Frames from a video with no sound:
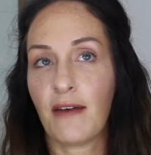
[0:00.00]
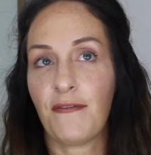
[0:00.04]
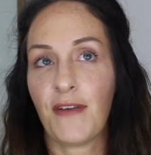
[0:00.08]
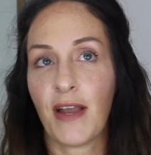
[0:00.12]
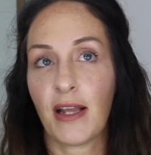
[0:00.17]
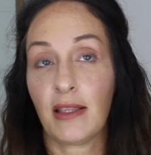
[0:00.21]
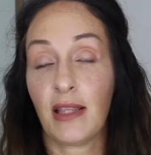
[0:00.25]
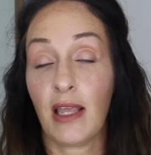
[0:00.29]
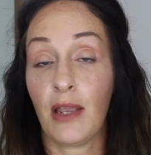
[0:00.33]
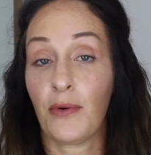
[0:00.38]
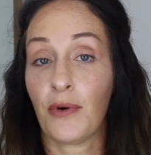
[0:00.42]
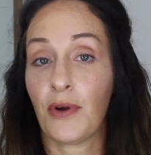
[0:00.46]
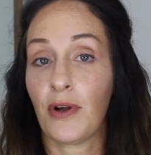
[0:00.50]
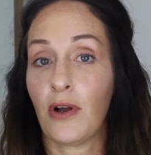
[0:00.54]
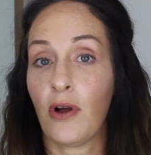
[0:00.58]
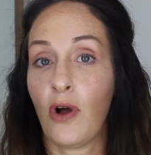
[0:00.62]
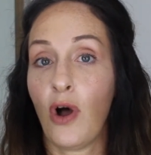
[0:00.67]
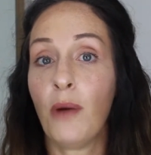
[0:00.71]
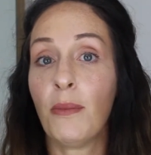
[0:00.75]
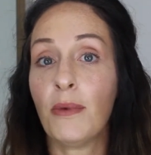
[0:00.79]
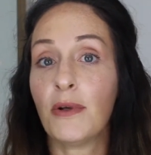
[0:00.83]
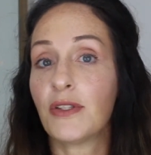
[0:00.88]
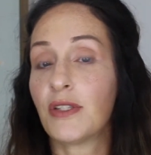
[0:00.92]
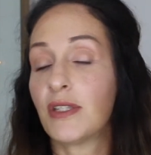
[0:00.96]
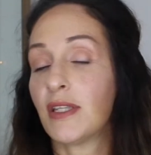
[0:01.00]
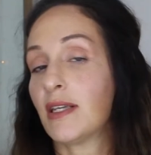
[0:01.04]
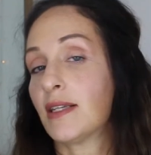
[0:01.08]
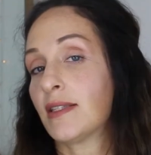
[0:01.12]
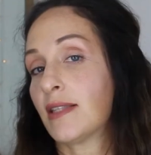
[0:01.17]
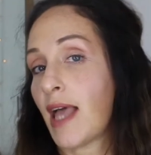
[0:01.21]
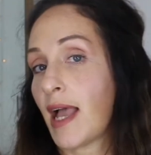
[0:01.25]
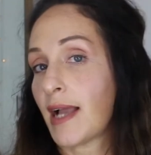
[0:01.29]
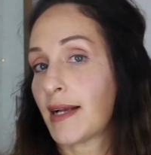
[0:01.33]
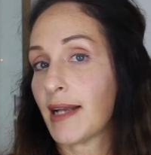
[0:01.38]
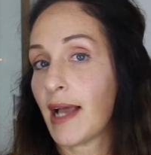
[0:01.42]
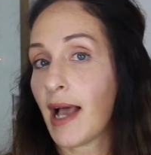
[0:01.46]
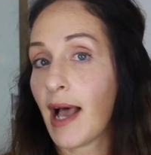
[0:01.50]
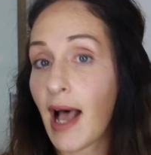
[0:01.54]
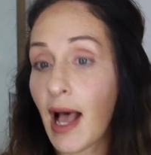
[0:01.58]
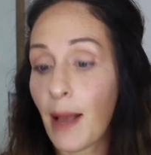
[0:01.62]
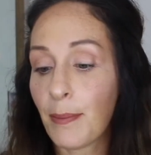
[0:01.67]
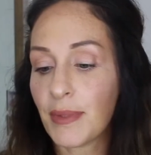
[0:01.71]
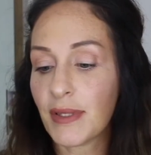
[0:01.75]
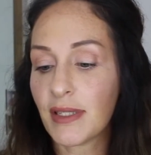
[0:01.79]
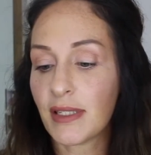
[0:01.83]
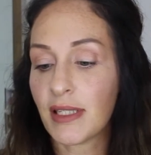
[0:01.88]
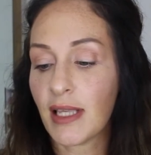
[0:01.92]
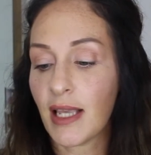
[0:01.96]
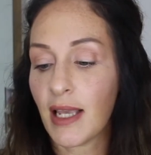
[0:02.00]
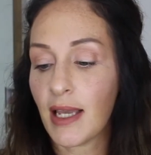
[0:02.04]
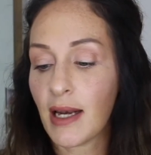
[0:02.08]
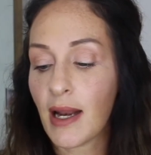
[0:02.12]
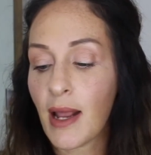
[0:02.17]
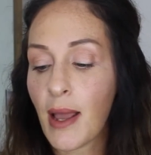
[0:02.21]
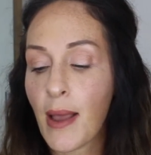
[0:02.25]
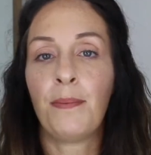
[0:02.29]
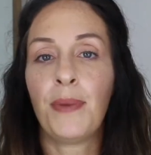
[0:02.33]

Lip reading: In fact, they were almost the exact opposite.